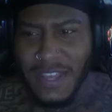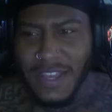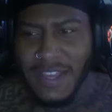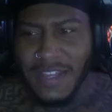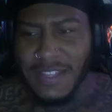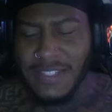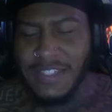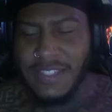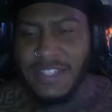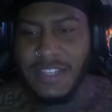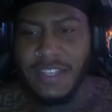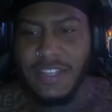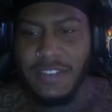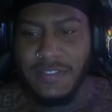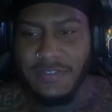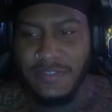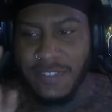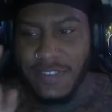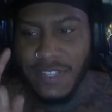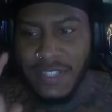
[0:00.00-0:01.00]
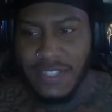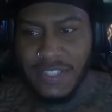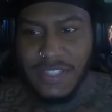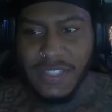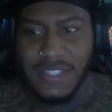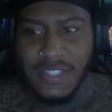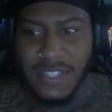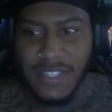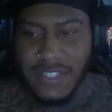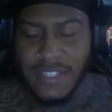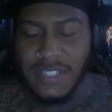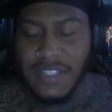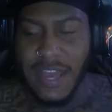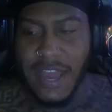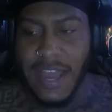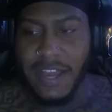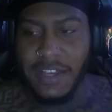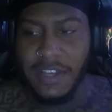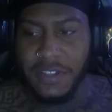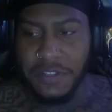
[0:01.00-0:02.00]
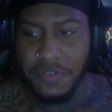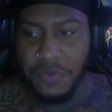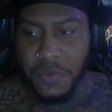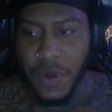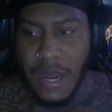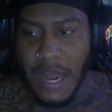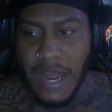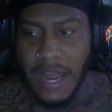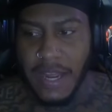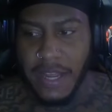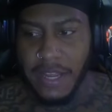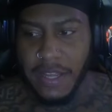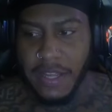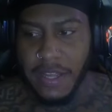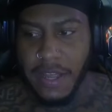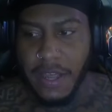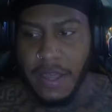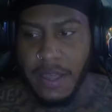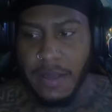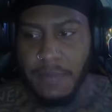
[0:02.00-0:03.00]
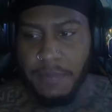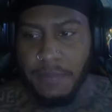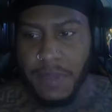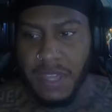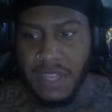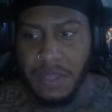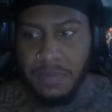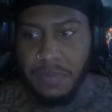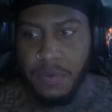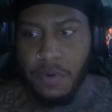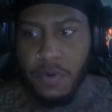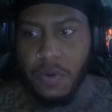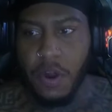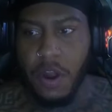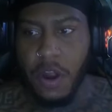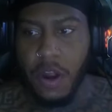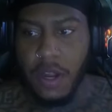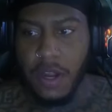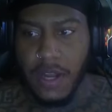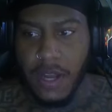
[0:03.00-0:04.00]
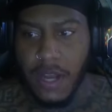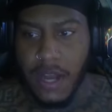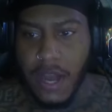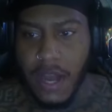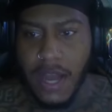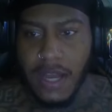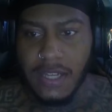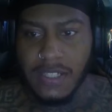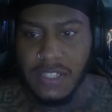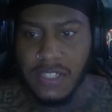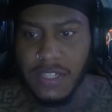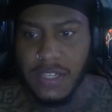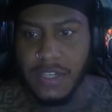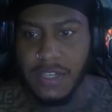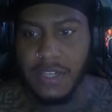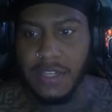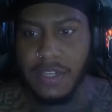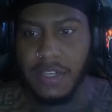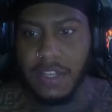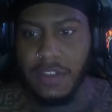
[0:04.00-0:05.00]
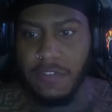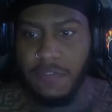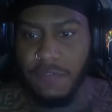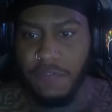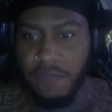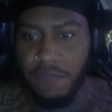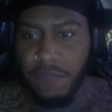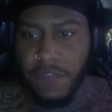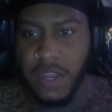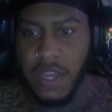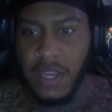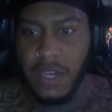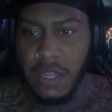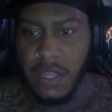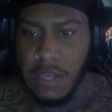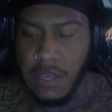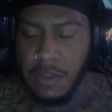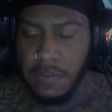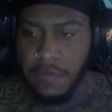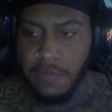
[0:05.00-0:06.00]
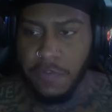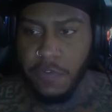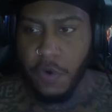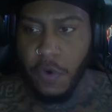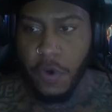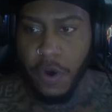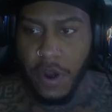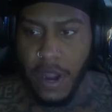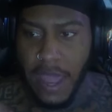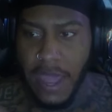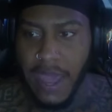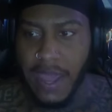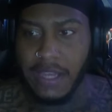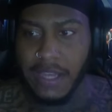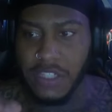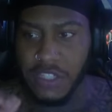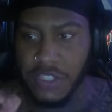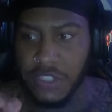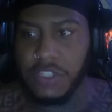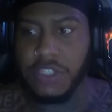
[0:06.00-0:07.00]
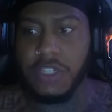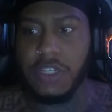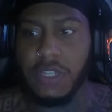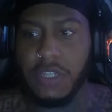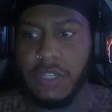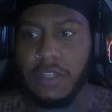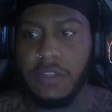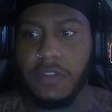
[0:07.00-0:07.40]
See, this is exactly why people are constantly fiending for XG.